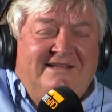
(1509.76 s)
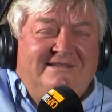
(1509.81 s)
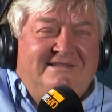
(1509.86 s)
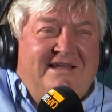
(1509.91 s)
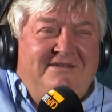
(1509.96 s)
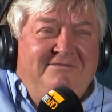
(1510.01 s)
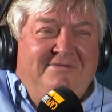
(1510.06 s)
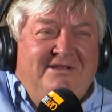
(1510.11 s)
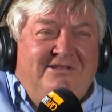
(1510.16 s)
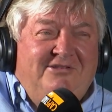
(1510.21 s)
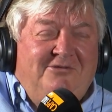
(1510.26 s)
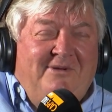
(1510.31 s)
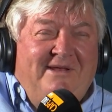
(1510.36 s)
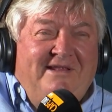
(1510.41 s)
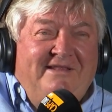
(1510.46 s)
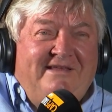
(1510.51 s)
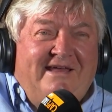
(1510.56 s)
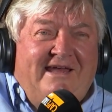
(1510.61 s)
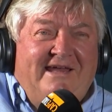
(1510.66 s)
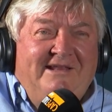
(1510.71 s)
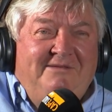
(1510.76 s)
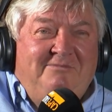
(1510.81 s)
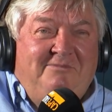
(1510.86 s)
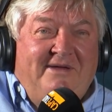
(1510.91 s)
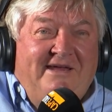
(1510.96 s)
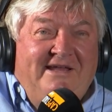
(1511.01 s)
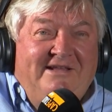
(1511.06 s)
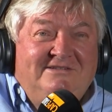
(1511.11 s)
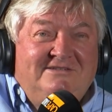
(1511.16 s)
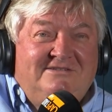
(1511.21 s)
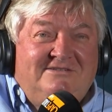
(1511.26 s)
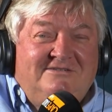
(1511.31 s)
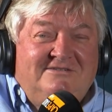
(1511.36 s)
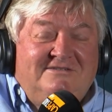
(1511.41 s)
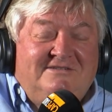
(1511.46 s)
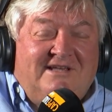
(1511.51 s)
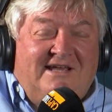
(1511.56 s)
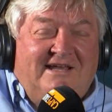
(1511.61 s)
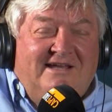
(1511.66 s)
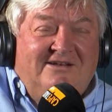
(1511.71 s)
They gave me 28 pages to
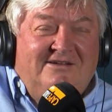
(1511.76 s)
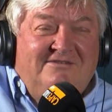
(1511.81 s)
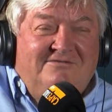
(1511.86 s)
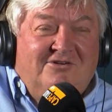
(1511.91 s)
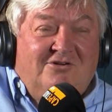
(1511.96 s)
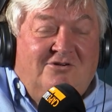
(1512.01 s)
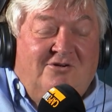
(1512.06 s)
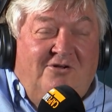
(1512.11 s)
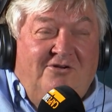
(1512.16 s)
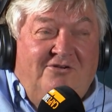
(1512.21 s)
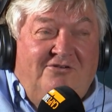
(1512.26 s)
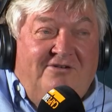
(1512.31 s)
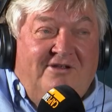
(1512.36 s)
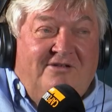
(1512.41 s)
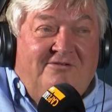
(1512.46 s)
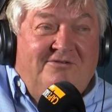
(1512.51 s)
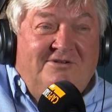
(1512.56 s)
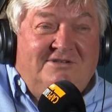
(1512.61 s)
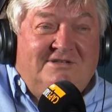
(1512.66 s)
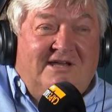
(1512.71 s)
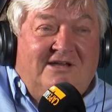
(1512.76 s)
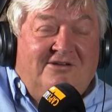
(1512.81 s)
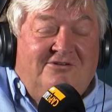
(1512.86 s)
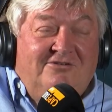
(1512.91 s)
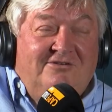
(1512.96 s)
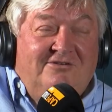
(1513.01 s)
sign of a contract which I